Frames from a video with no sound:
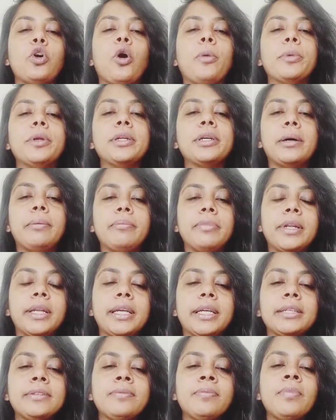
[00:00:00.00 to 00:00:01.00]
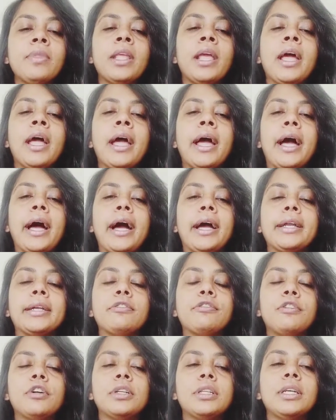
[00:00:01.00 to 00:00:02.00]
common complaint.
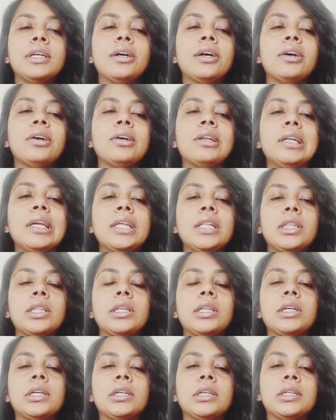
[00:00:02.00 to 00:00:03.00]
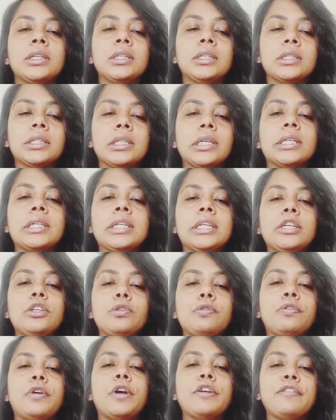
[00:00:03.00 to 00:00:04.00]
And for the early 30
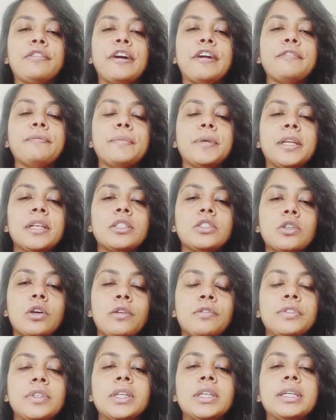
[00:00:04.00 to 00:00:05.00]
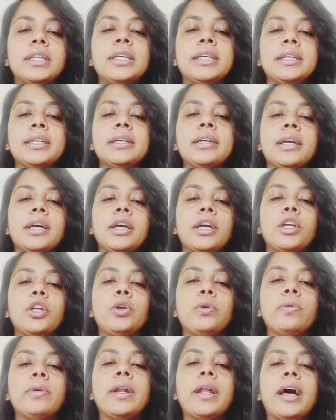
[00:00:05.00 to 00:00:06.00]
to 45 minutes of the day,
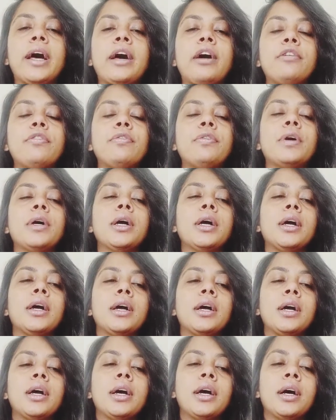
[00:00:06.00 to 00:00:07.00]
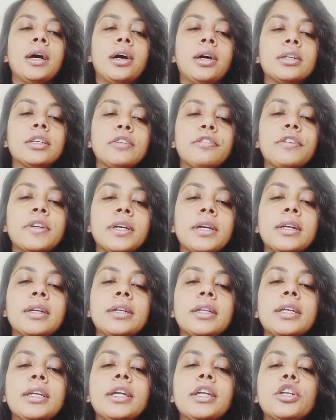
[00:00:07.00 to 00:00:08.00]
you will have
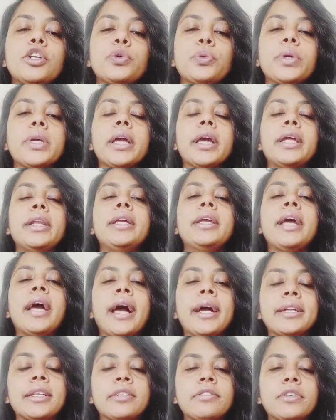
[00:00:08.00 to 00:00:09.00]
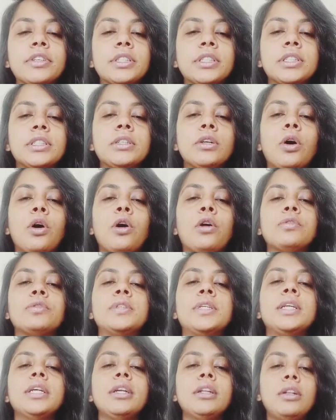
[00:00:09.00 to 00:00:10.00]
difficulty in doing any activity
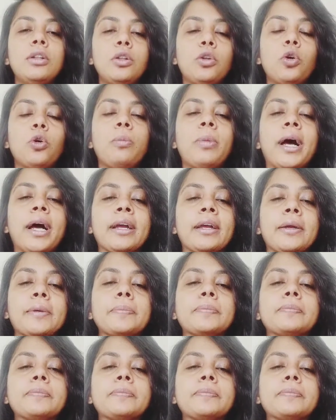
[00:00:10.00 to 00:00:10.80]
of the low back.